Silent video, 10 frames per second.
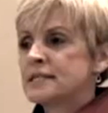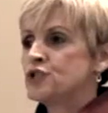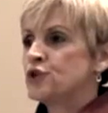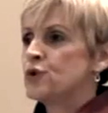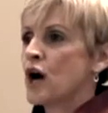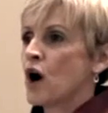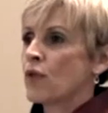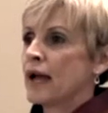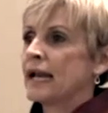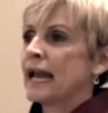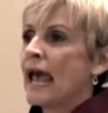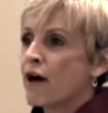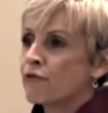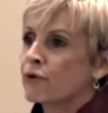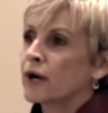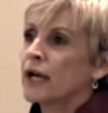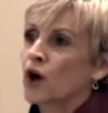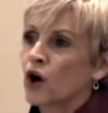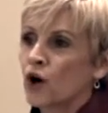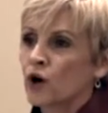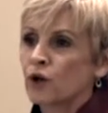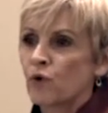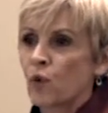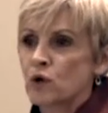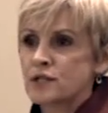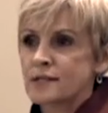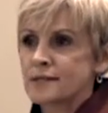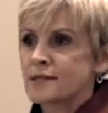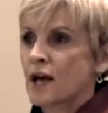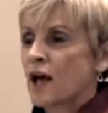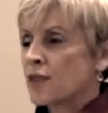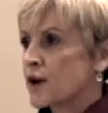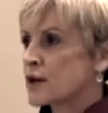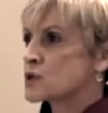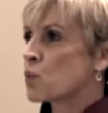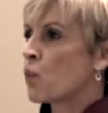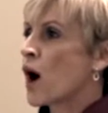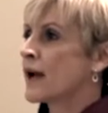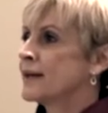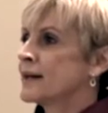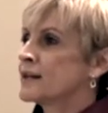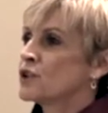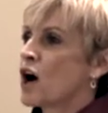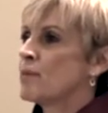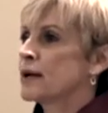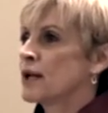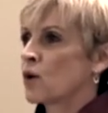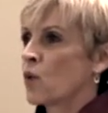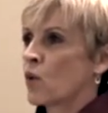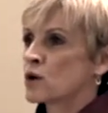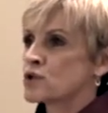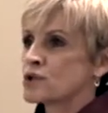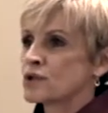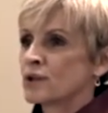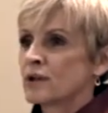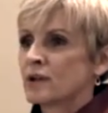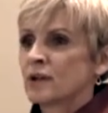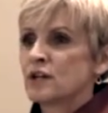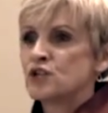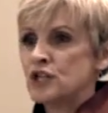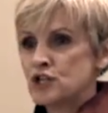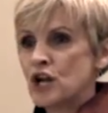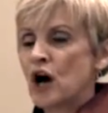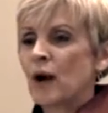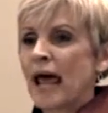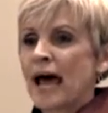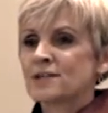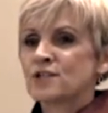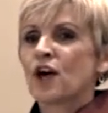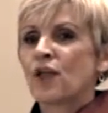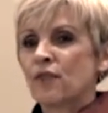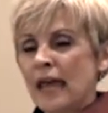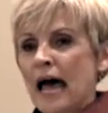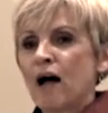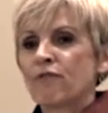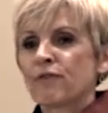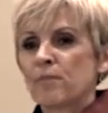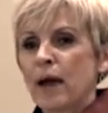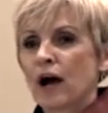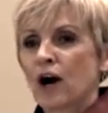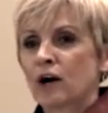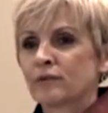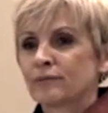Did you know that in every herd of horses, there is one dominant horse? She's known as the alpha mare.